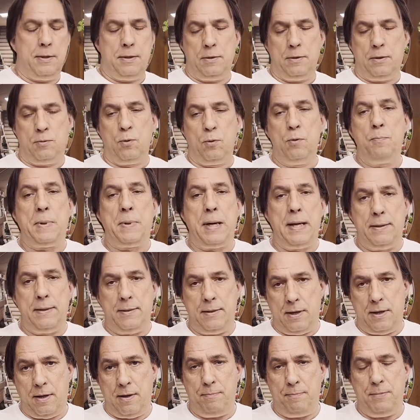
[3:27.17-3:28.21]
group on
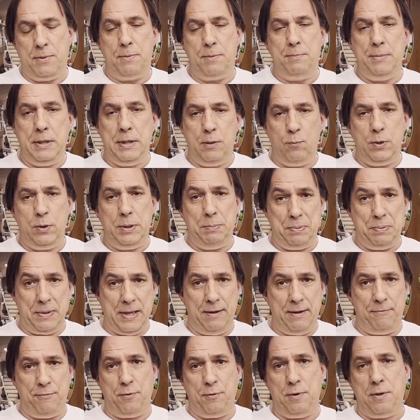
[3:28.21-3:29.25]
the MeWe
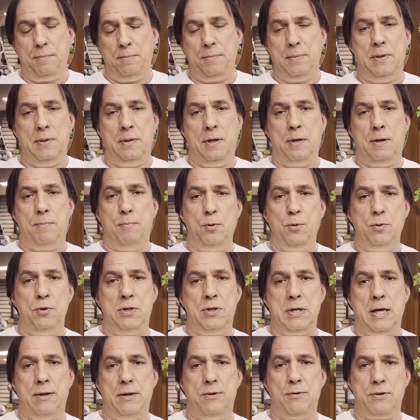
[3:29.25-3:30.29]
platform,
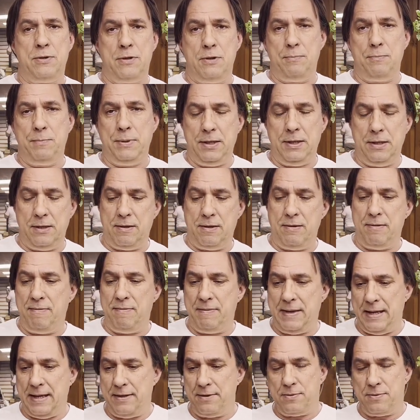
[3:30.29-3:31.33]
Moonshiners Intermediate to
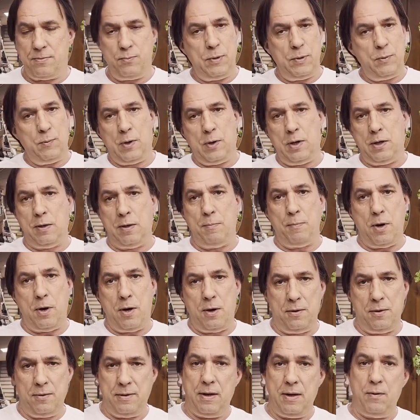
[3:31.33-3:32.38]
Advanced. We welcome
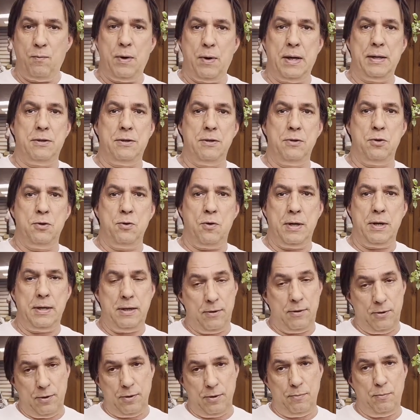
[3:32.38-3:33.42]
all that want to join and
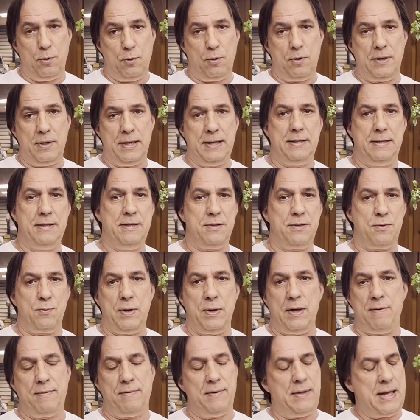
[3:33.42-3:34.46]
learn more like this. We
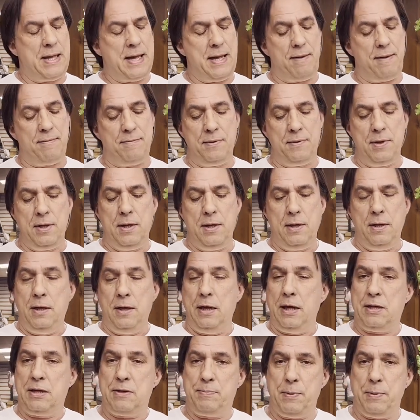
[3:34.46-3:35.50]
have a lot of
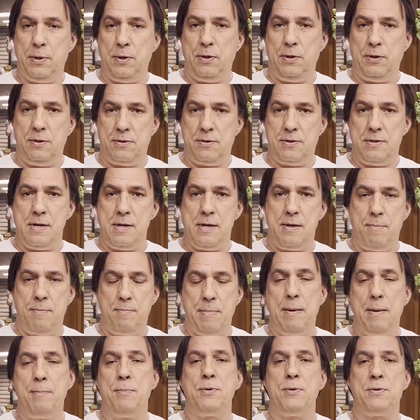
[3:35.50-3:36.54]
experienced
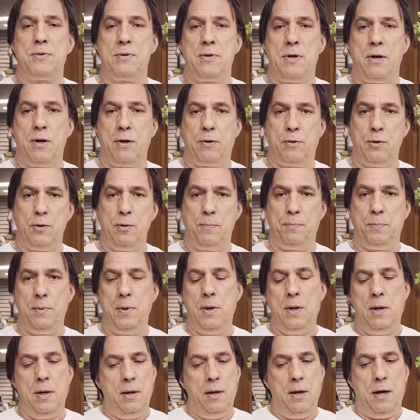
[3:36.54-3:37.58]
members in our group.
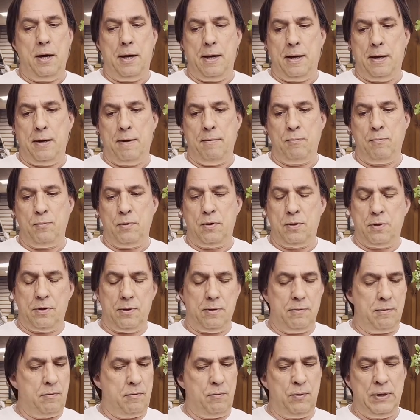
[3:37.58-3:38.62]

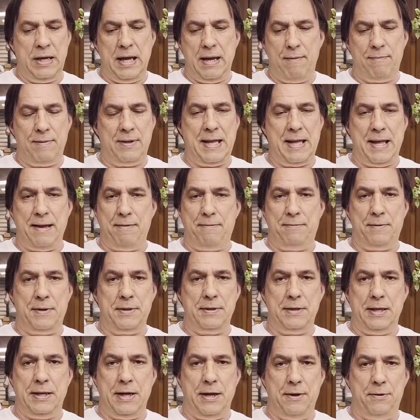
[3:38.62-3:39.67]
We have a lot of fun
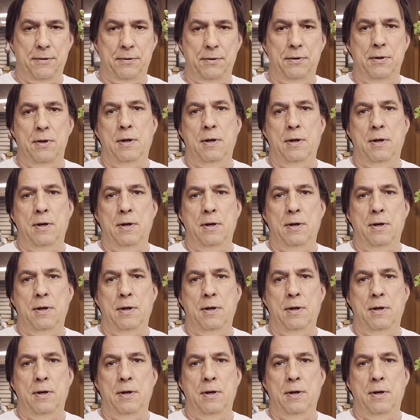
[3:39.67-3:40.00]
together.